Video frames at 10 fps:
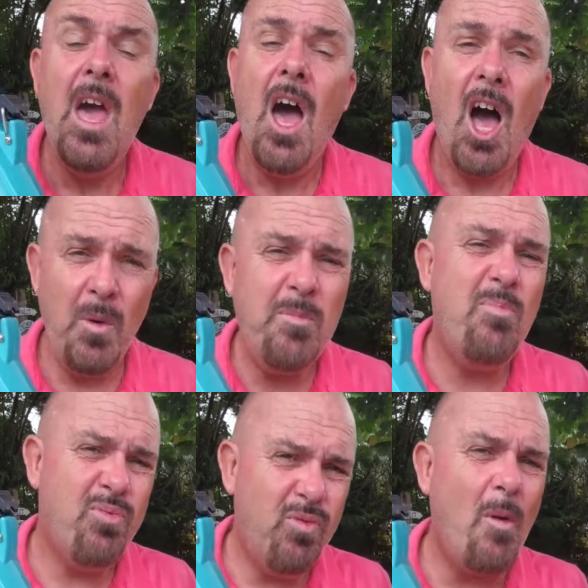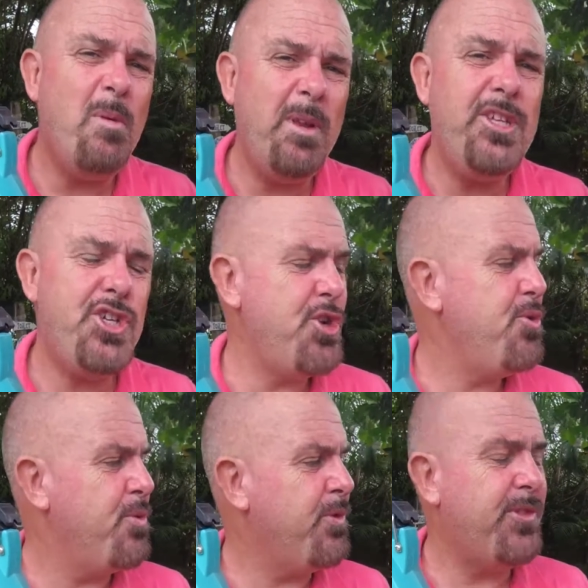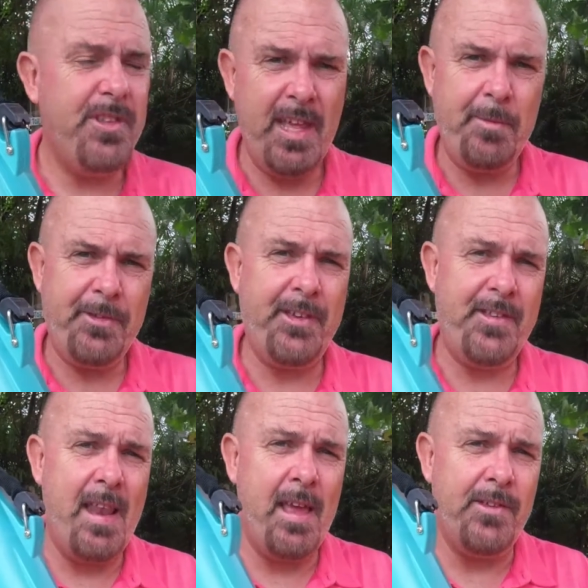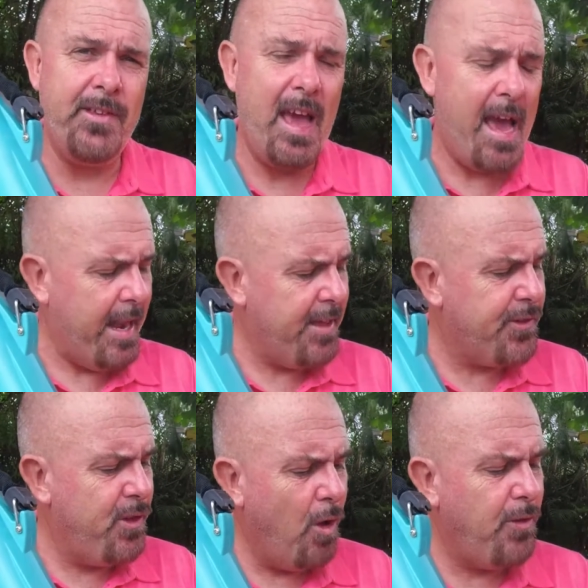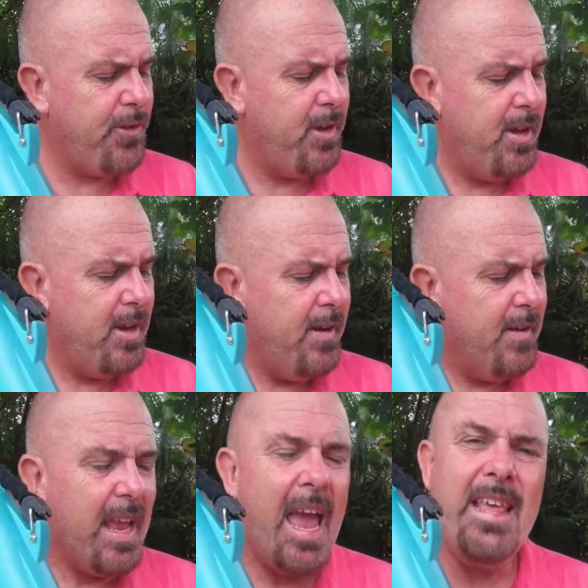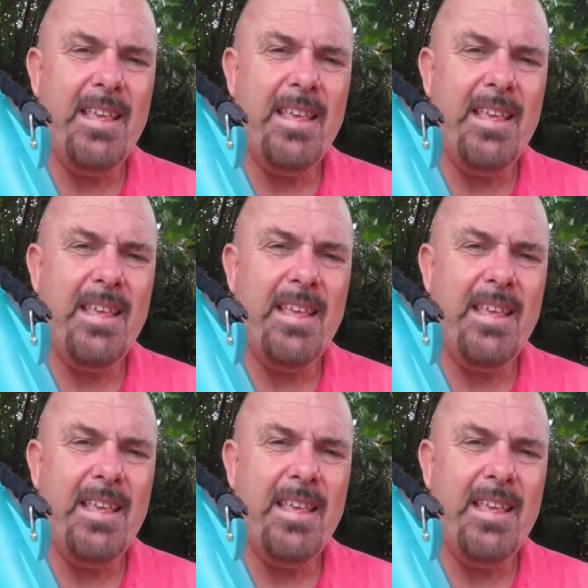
I would probably choose the Deep Six Eddies, and it's not any